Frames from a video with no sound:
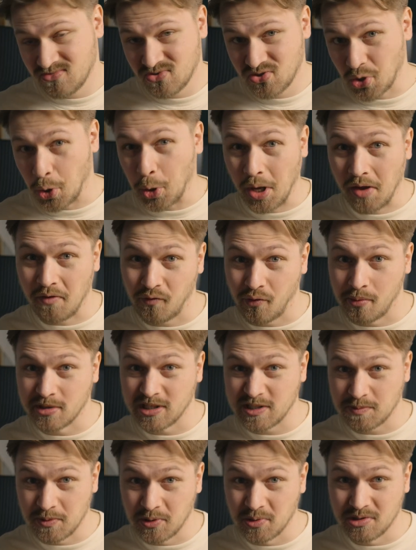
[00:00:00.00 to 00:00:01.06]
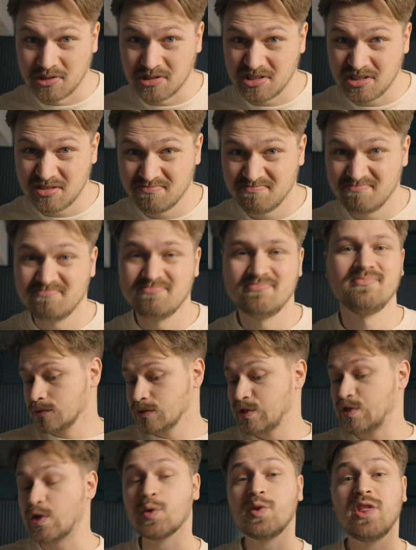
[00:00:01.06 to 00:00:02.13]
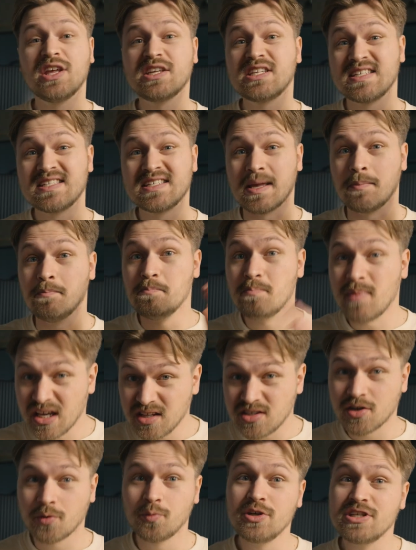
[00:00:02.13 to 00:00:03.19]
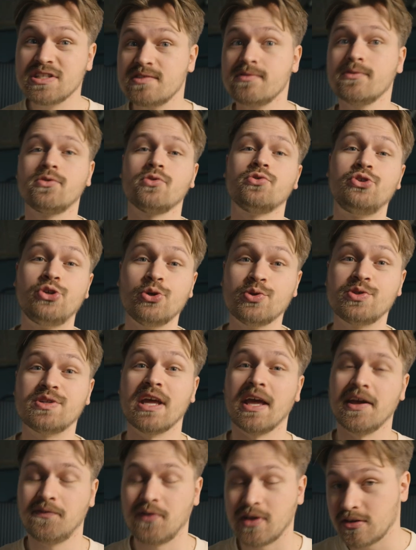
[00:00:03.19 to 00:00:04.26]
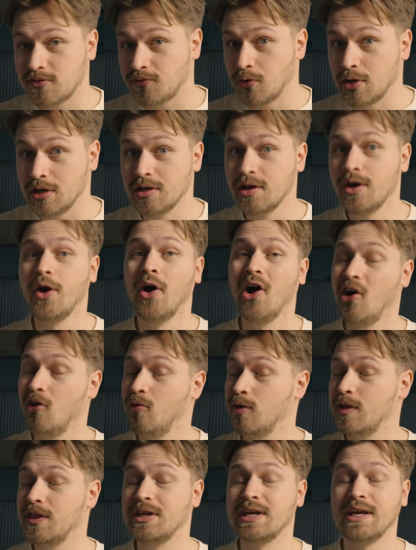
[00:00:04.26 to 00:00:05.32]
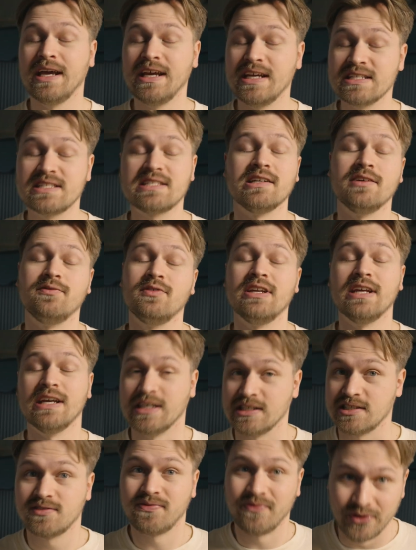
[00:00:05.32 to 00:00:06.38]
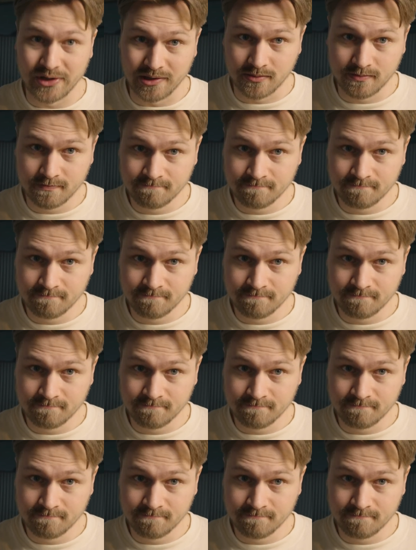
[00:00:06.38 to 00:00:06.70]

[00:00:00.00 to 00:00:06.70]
Talking from experience. So this is a major reason to choose the FX3 over the A7S III.